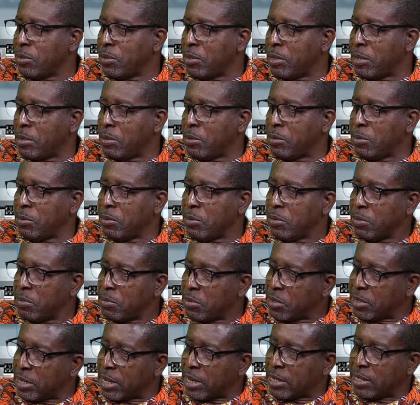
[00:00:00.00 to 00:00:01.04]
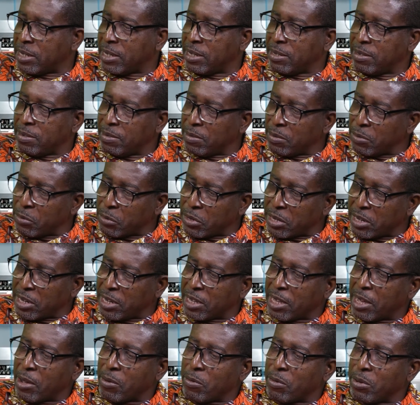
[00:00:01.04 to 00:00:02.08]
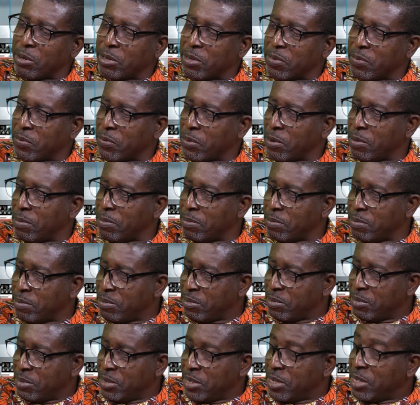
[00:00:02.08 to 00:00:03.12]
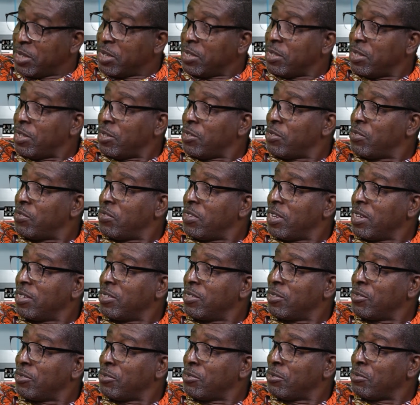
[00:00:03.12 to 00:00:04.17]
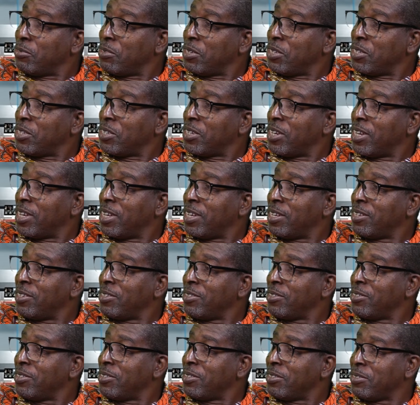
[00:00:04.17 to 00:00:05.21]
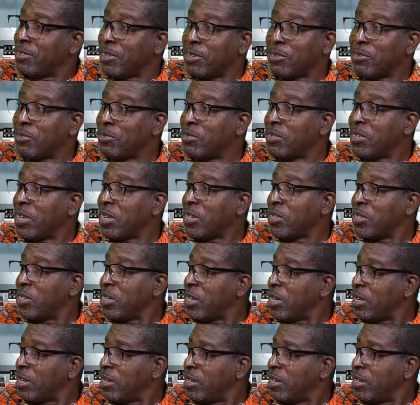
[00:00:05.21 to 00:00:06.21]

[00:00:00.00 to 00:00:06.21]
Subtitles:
you started winning awards from district to regional, then to national.